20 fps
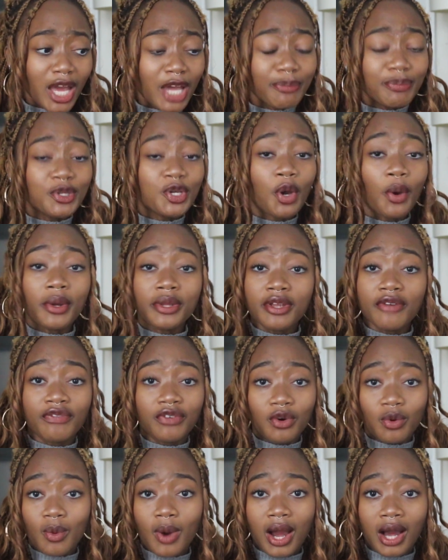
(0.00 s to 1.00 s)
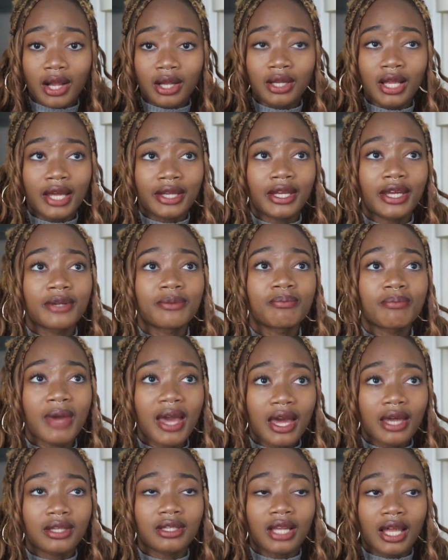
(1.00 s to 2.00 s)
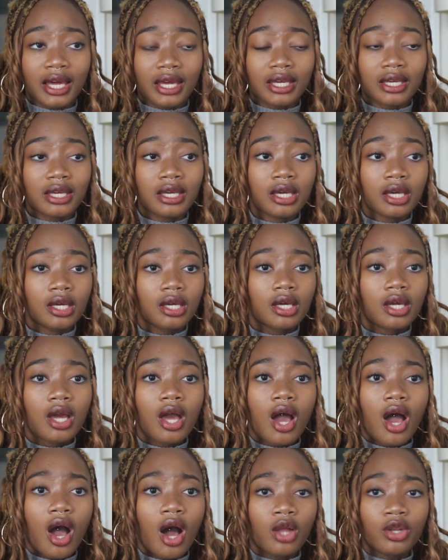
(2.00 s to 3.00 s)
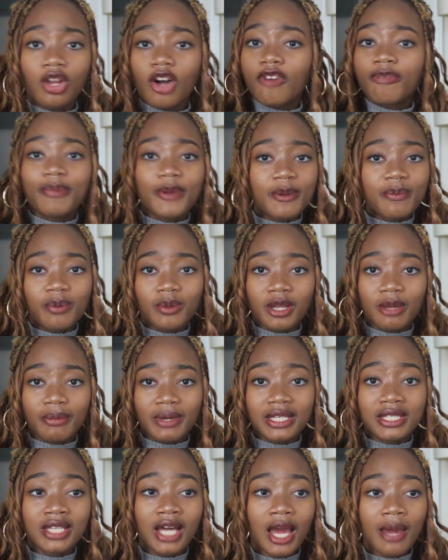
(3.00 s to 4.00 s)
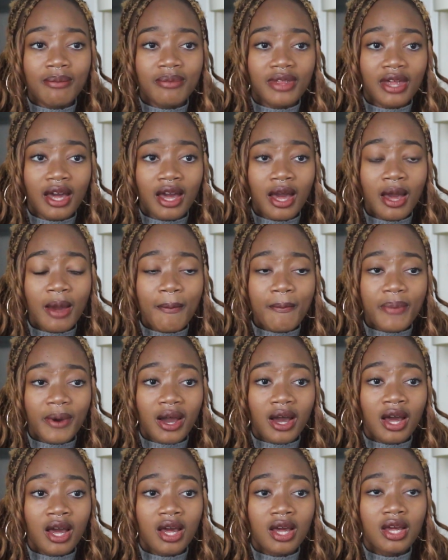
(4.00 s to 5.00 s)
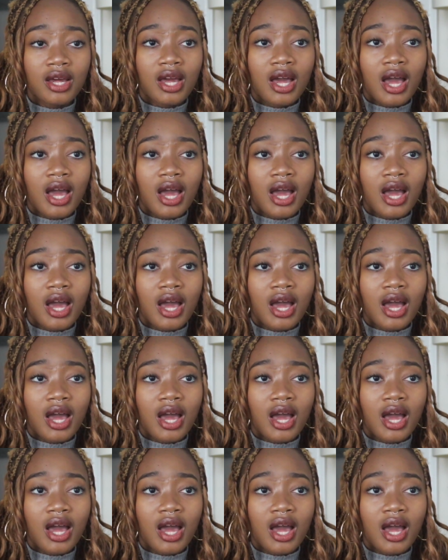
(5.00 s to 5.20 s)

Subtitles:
been going there for a while, and I'd met like a lot of people at my time there, but